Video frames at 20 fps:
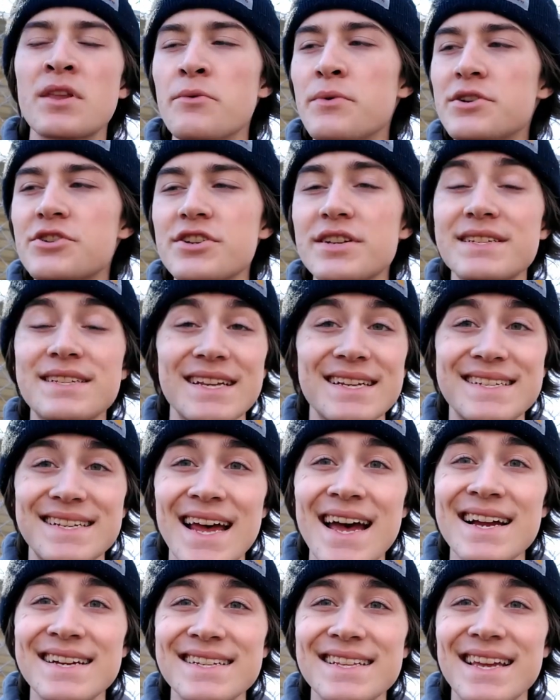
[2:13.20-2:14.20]
Which is
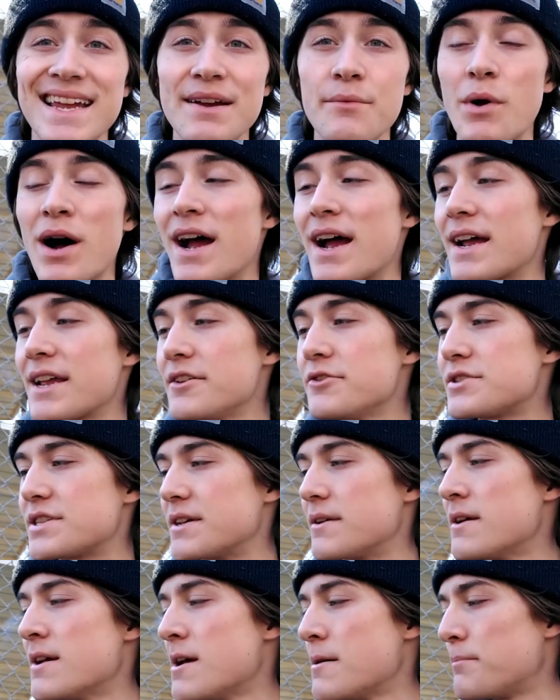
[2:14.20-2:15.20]
exactly why I use
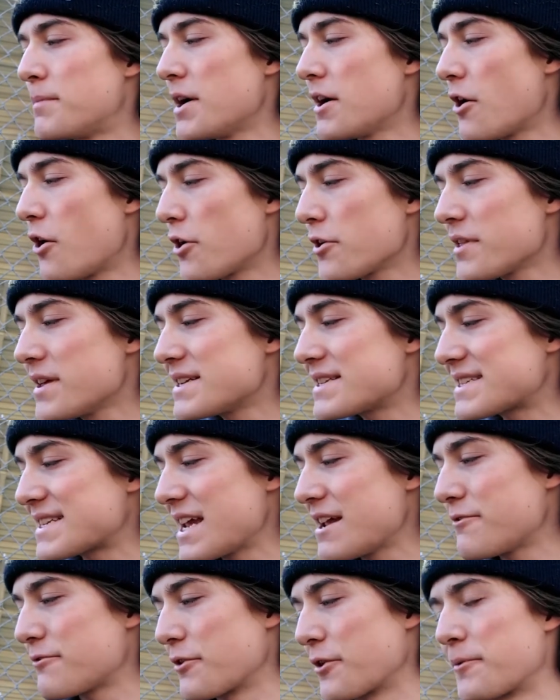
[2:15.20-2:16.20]
it. But are they
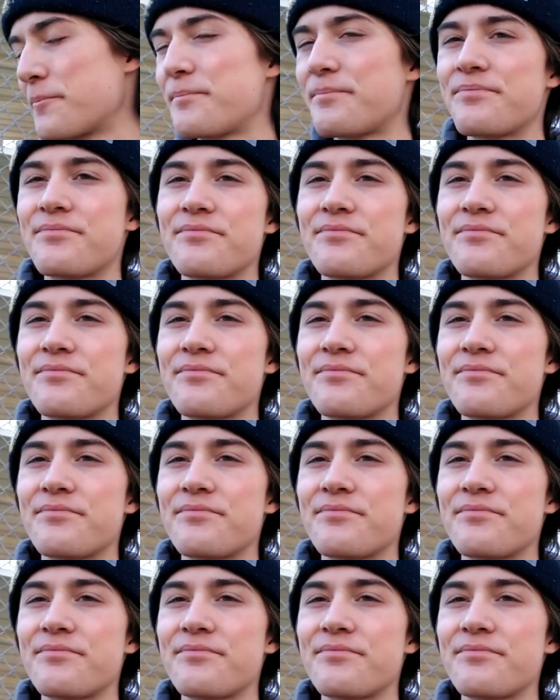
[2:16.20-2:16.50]
safer?